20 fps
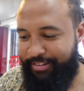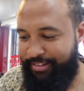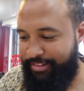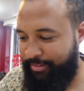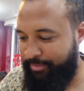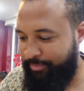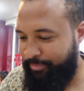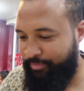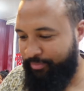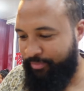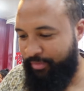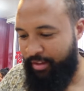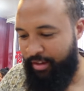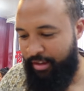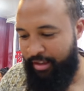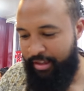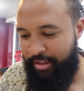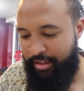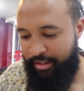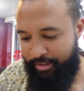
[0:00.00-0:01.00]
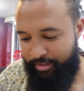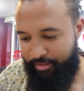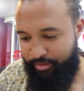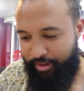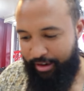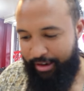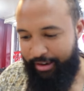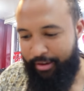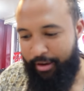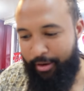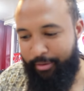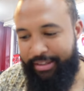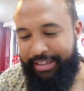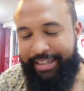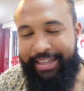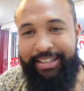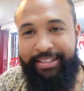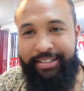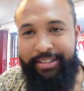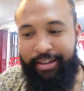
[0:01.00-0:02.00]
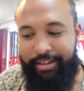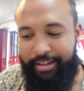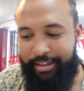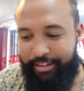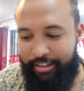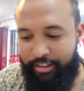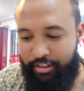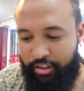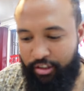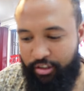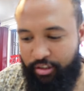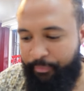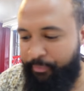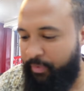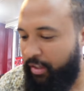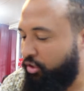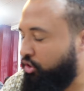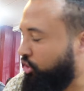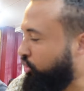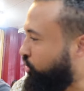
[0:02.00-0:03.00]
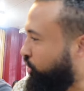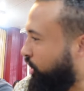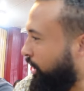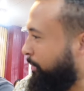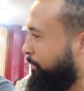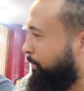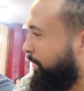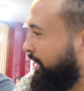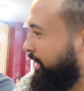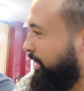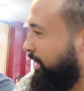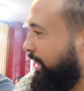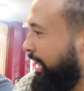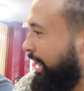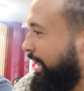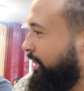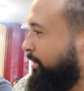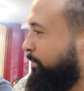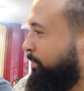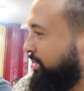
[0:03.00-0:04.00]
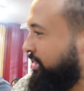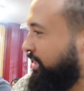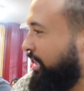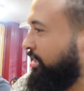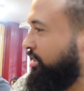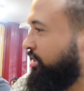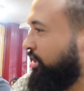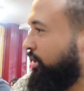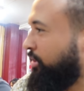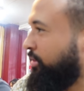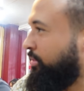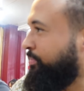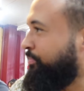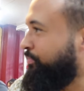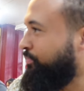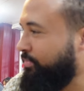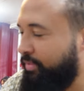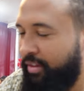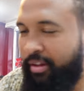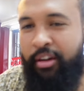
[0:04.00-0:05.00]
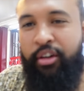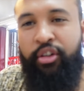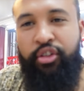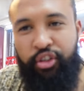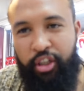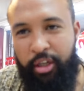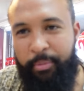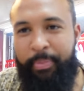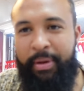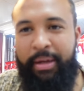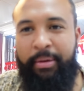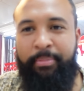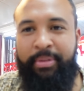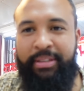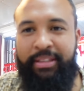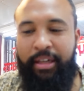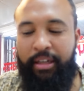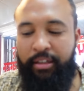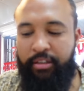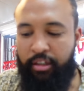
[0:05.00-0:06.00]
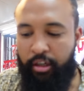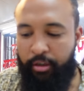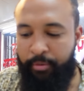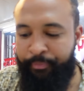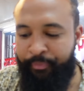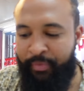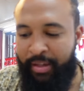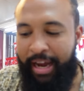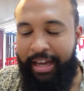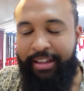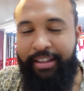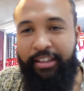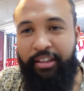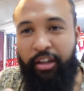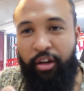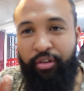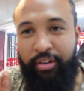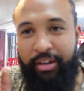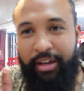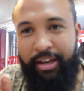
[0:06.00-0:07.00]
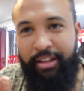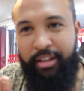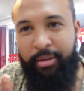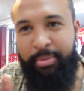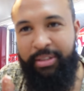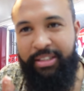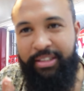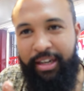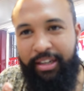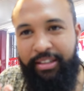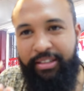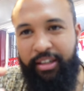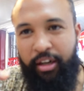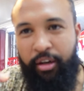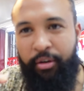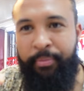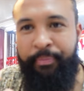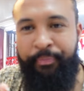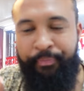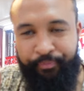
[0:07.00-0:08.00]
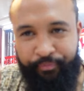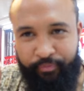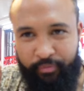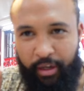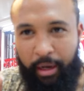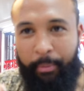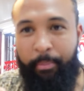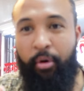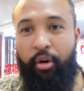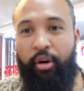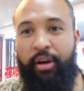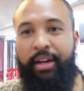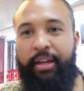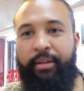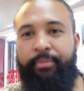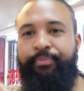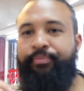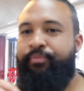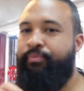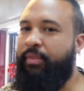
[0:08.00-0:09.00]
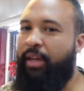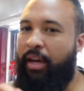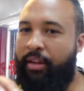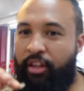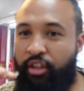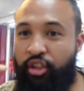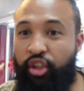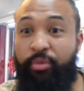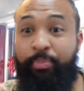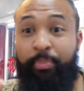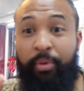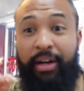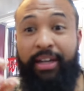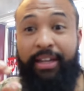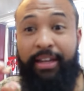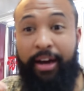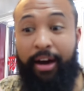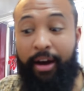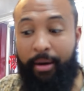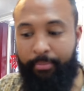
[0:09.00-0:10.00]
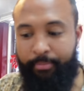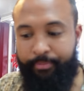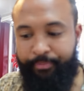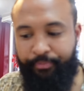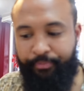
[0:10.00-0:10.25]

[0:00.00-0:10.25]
Right, I'm gonna get stuck in. This is chickpea and potato. Chickpea and potato. And they don't cut the potato, they boil it and they just break it up.